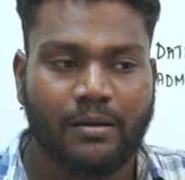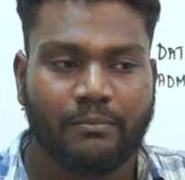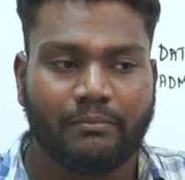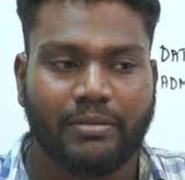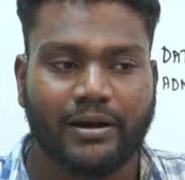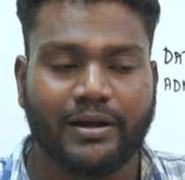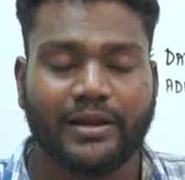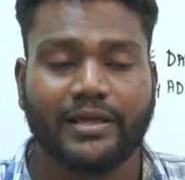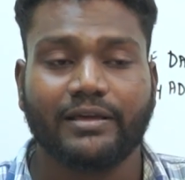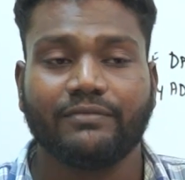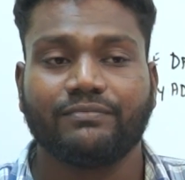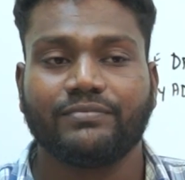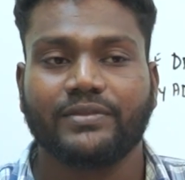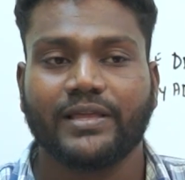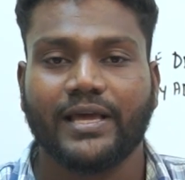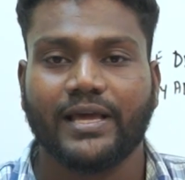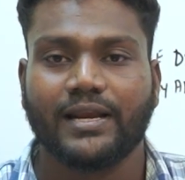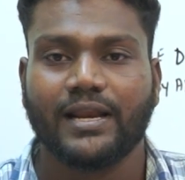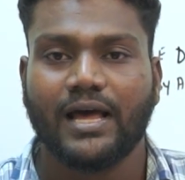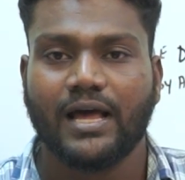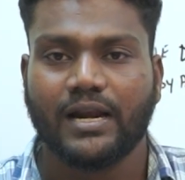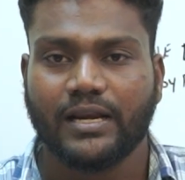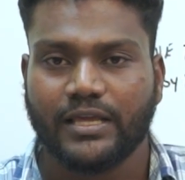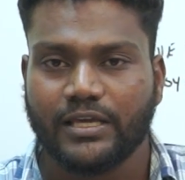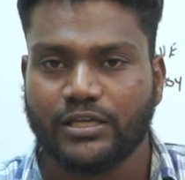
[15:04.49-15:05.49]
But if
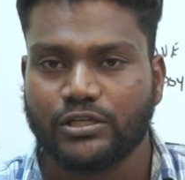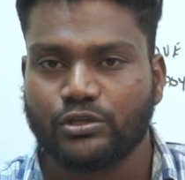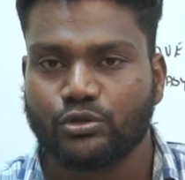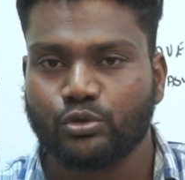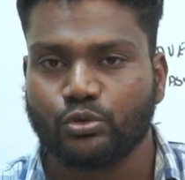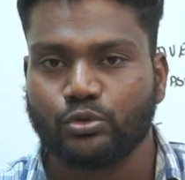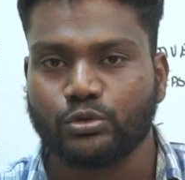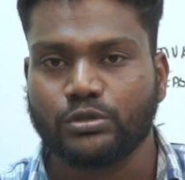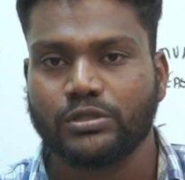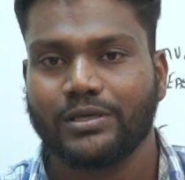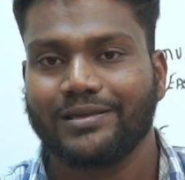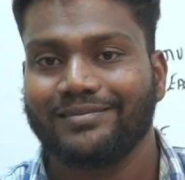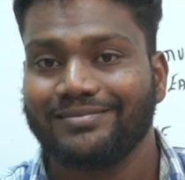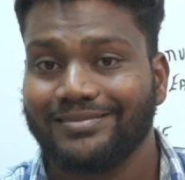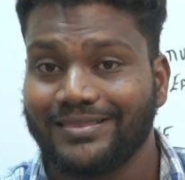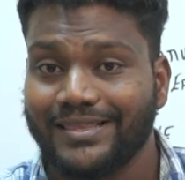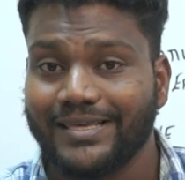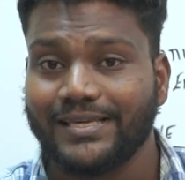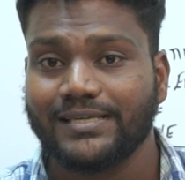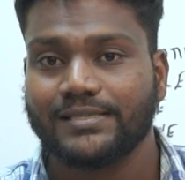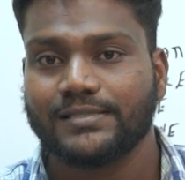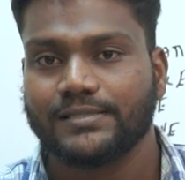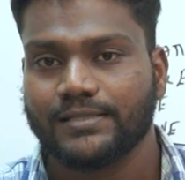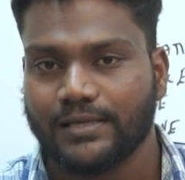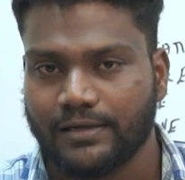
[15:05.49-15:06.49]
there are issues in
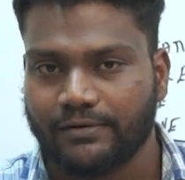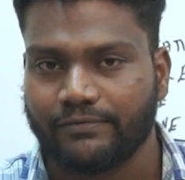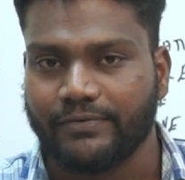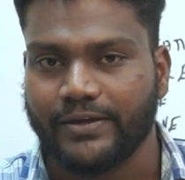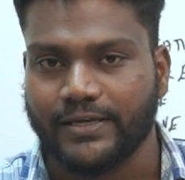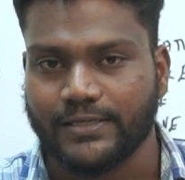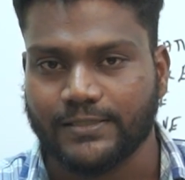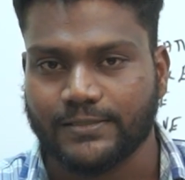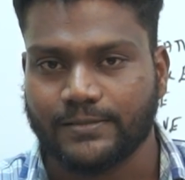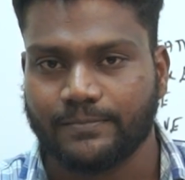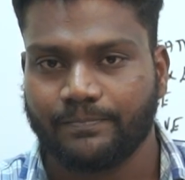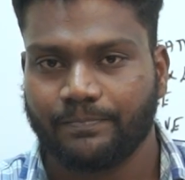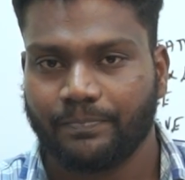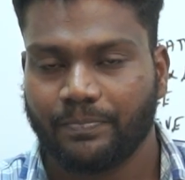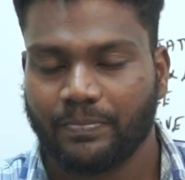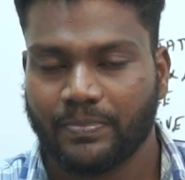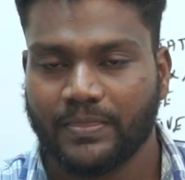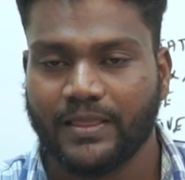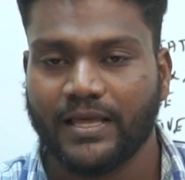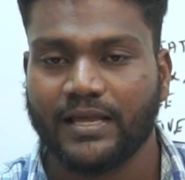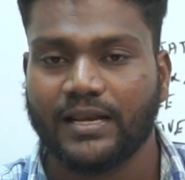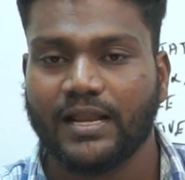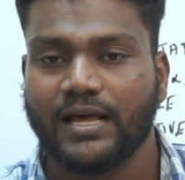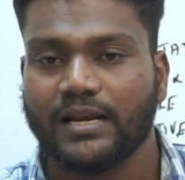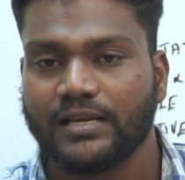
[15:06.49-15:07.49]
these surveys,
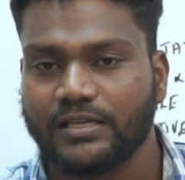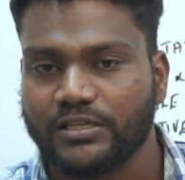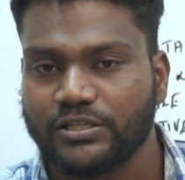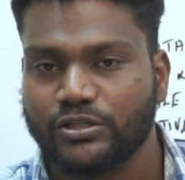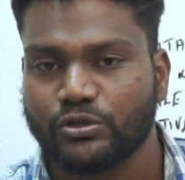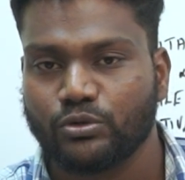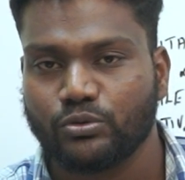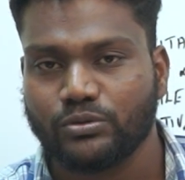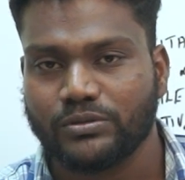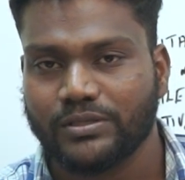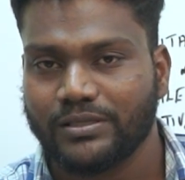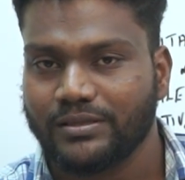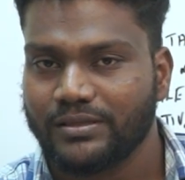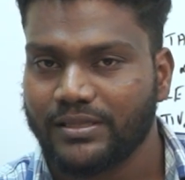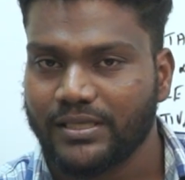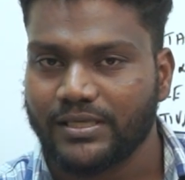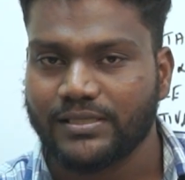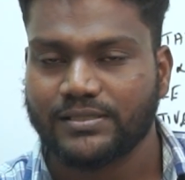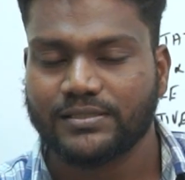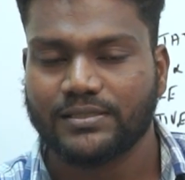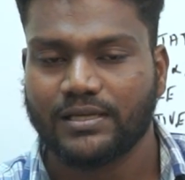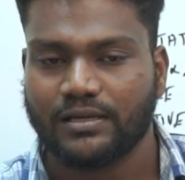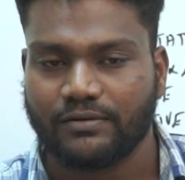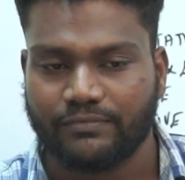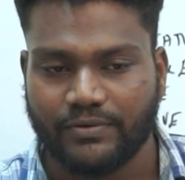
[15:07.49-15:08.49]

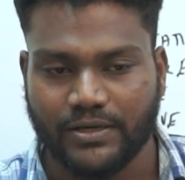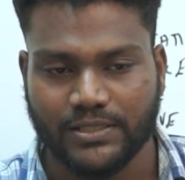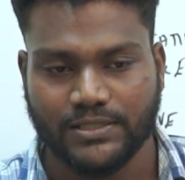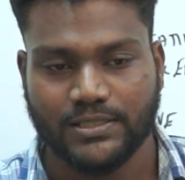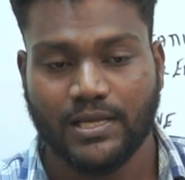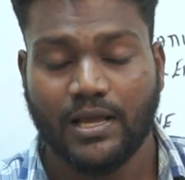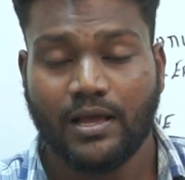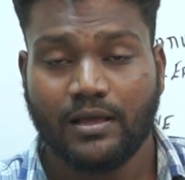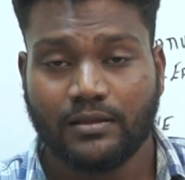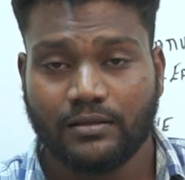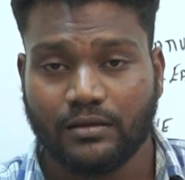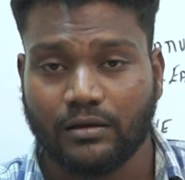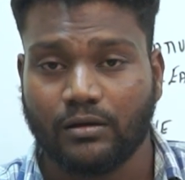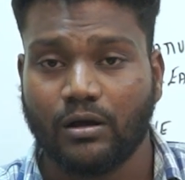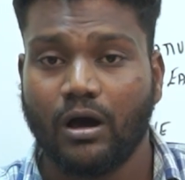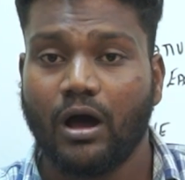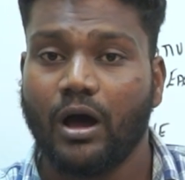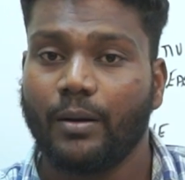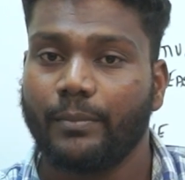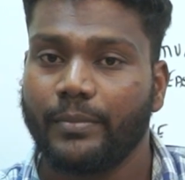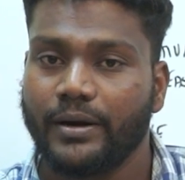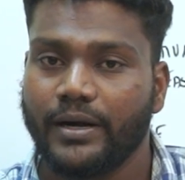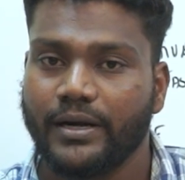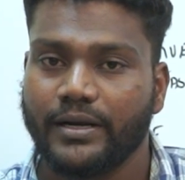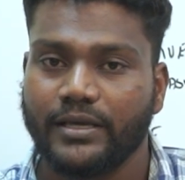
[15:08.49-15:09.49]
the
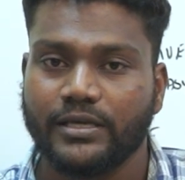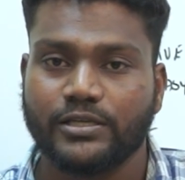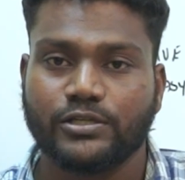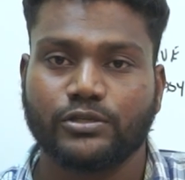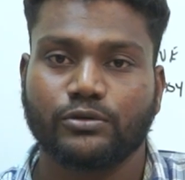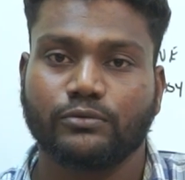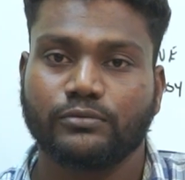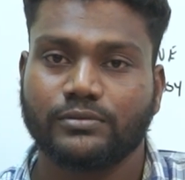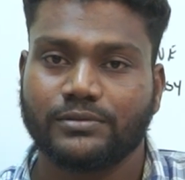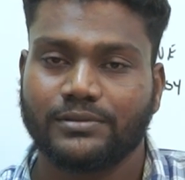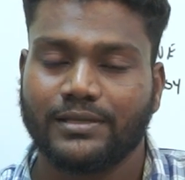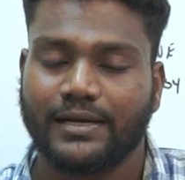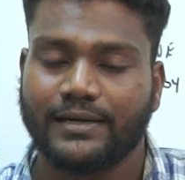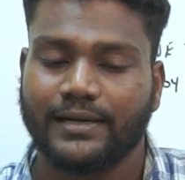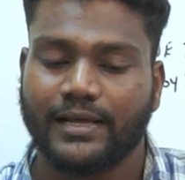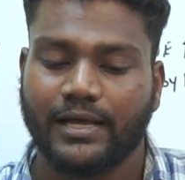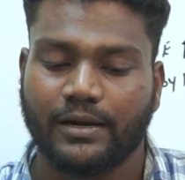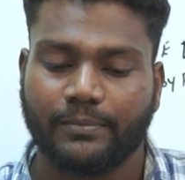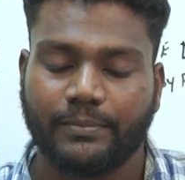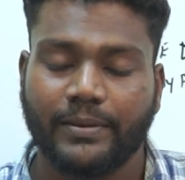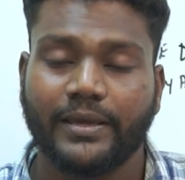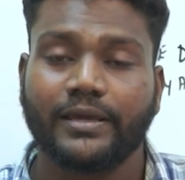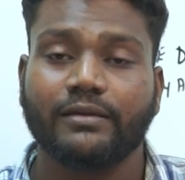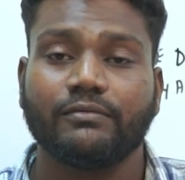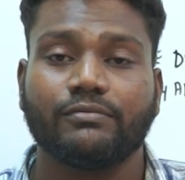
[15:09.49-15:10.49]
common issues that
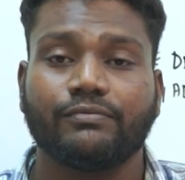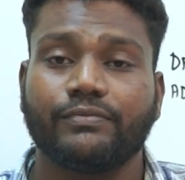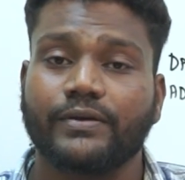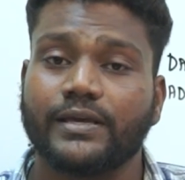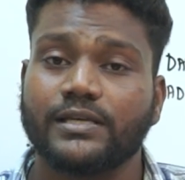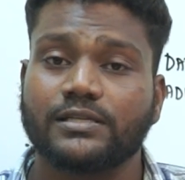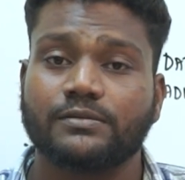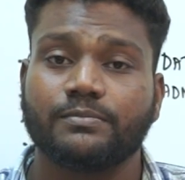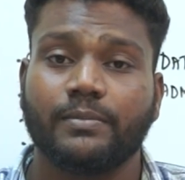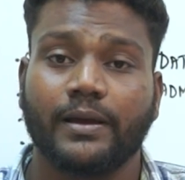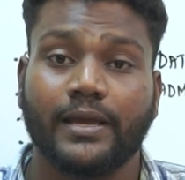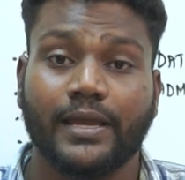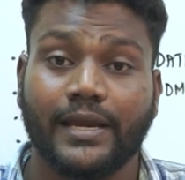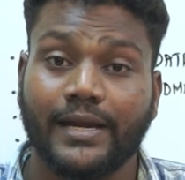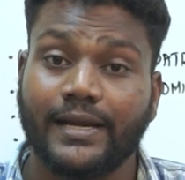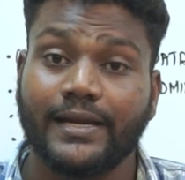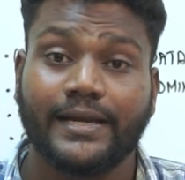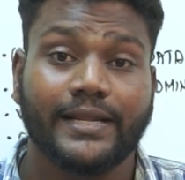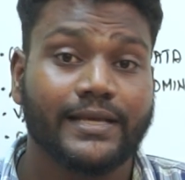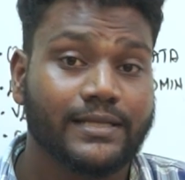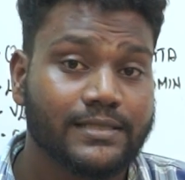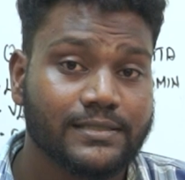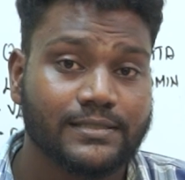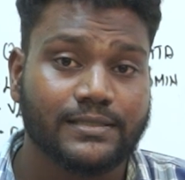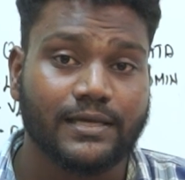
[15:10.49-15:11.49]
are being faced by
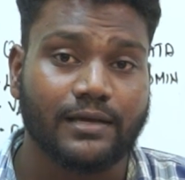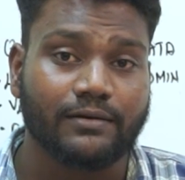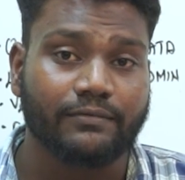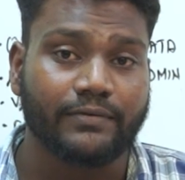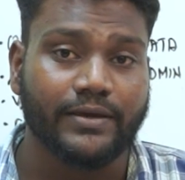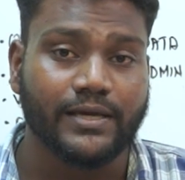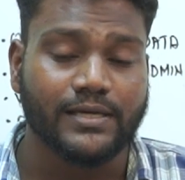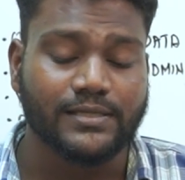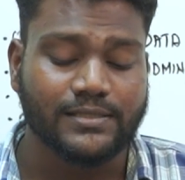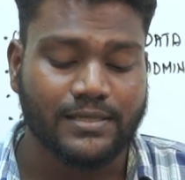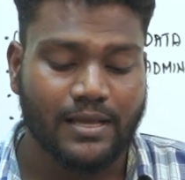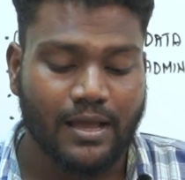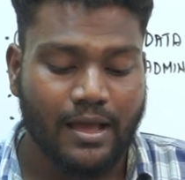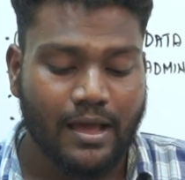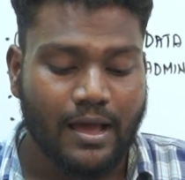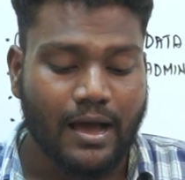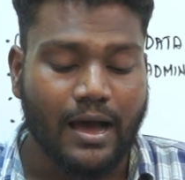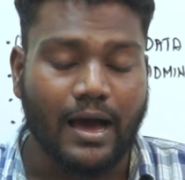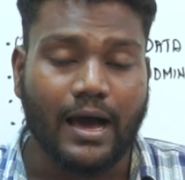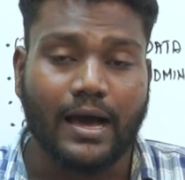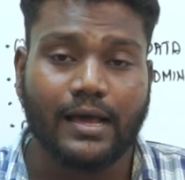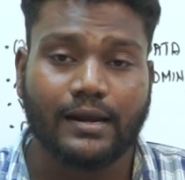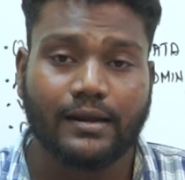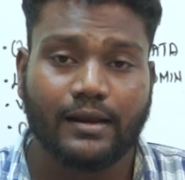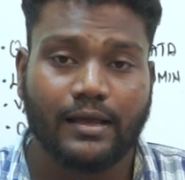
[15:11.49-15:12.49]
Indian surveys
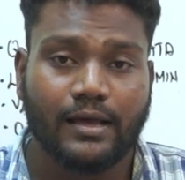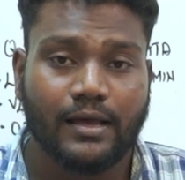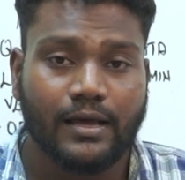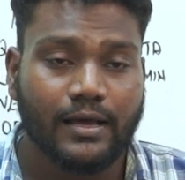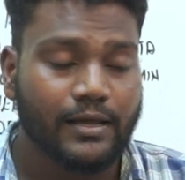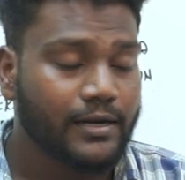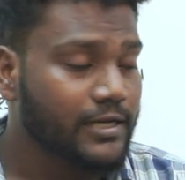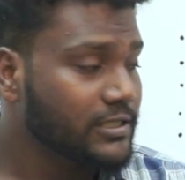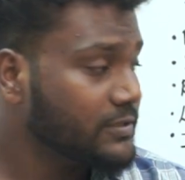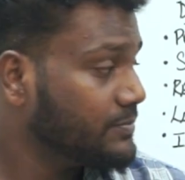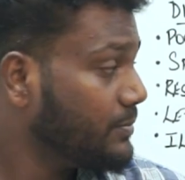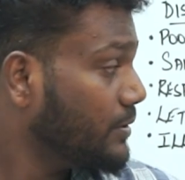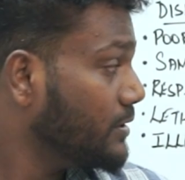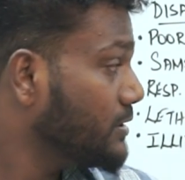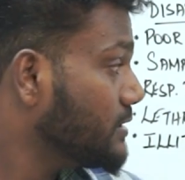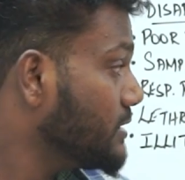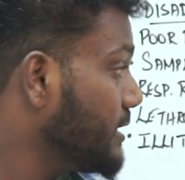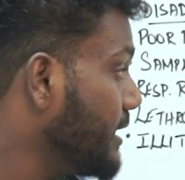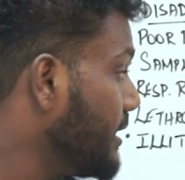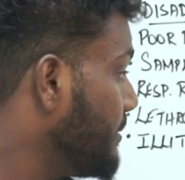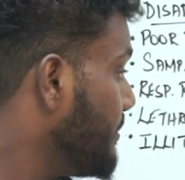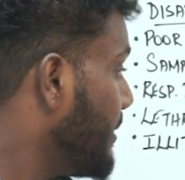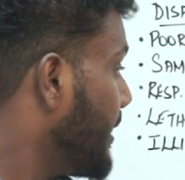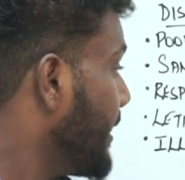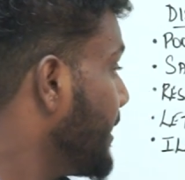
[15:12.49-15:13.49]
are response
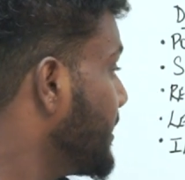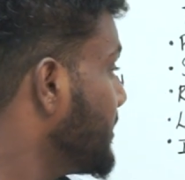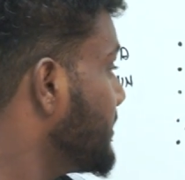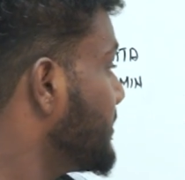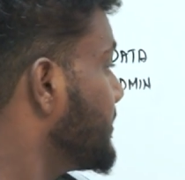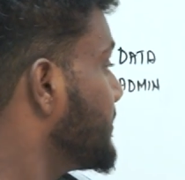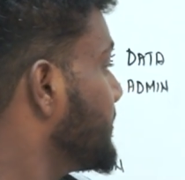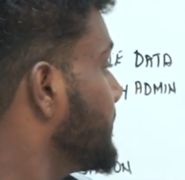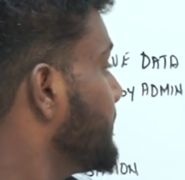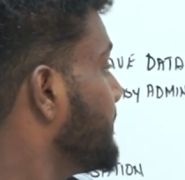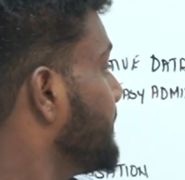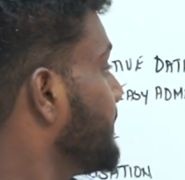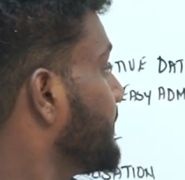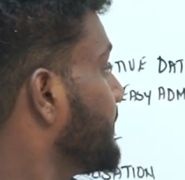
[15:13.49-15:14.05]
rate bias,